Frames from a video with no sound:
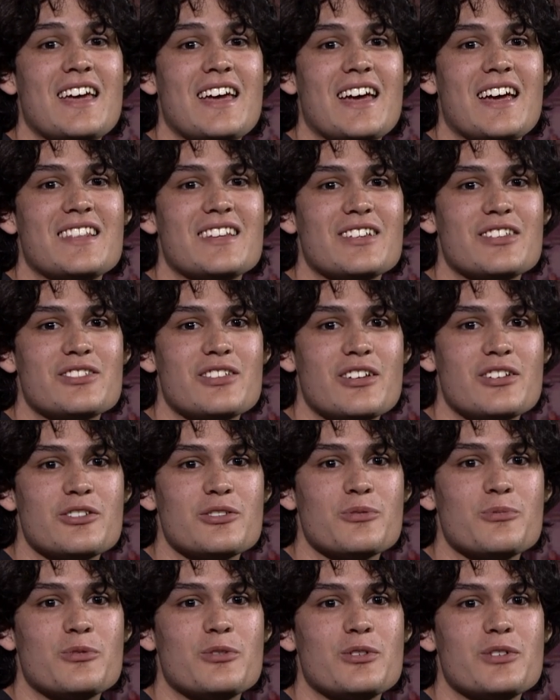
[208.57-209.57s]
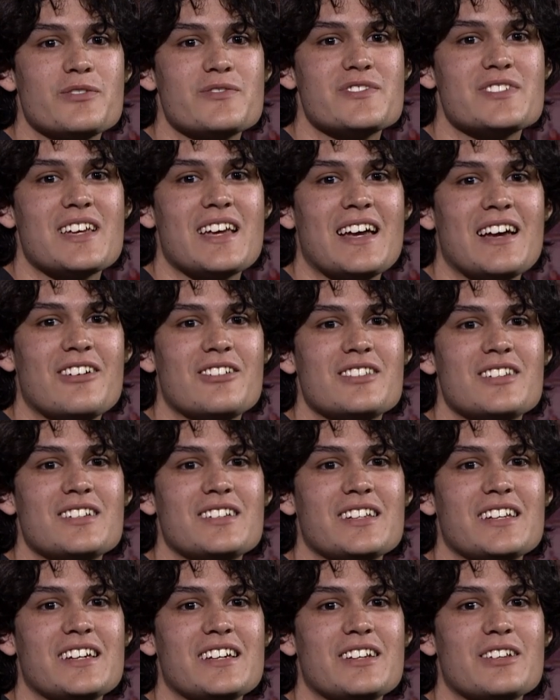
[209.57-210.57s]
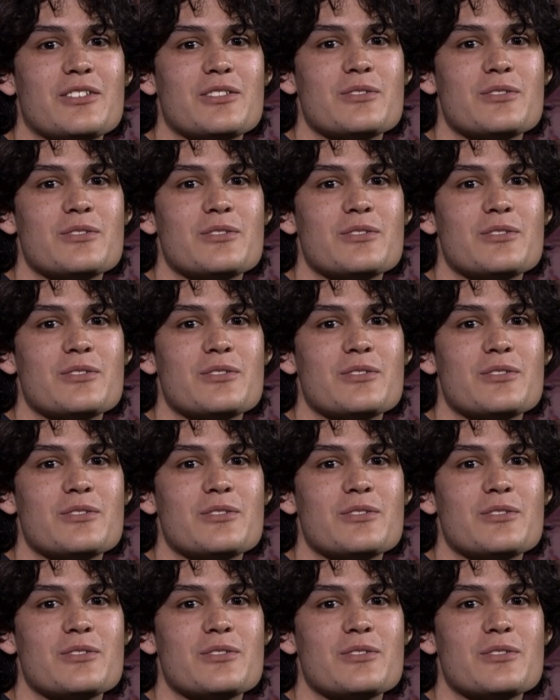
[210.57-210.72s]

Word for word: and the Thunder Wolves held the lead